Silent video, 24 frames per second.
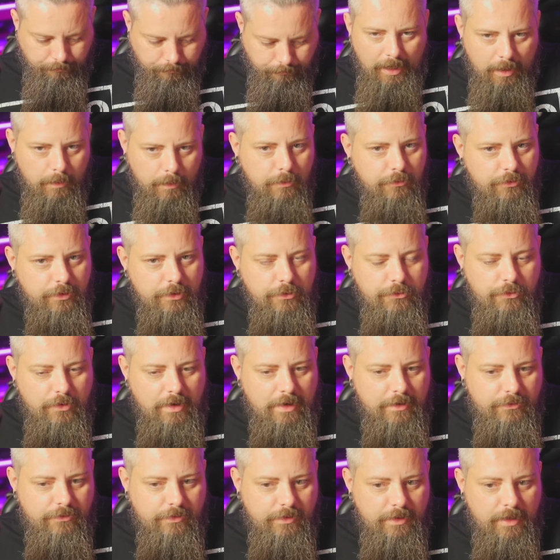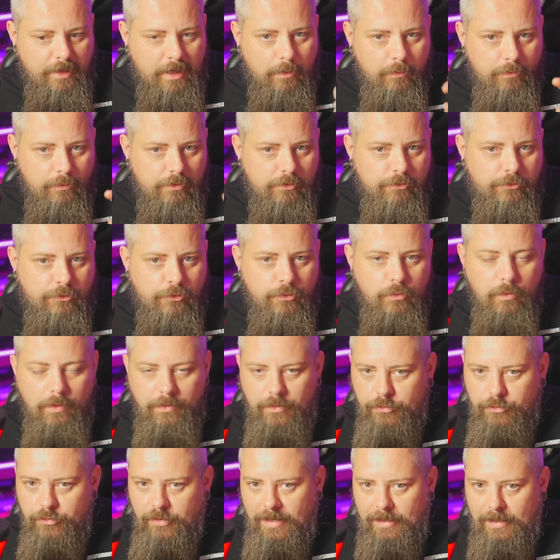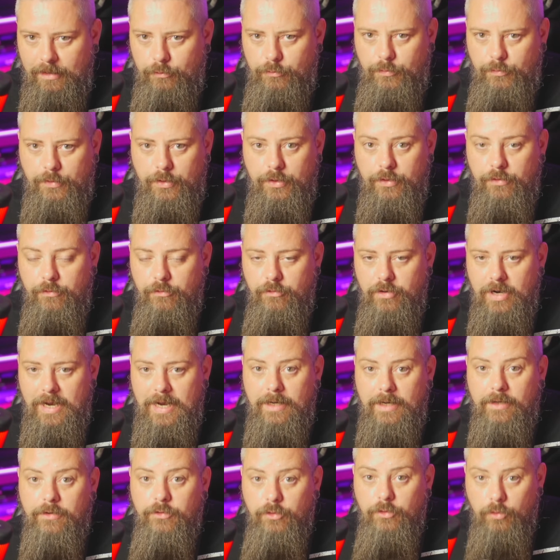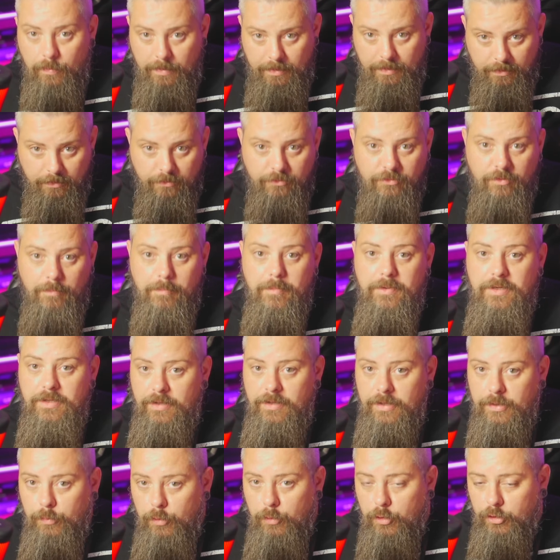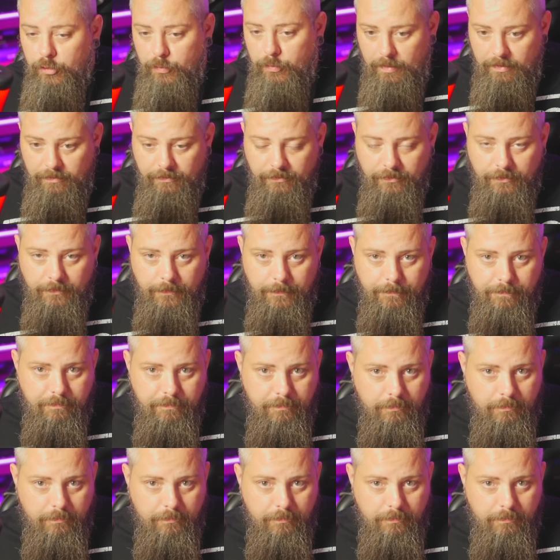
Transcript: And I was interested in how these two other channels were going to react, knowing that somebody they'd worked with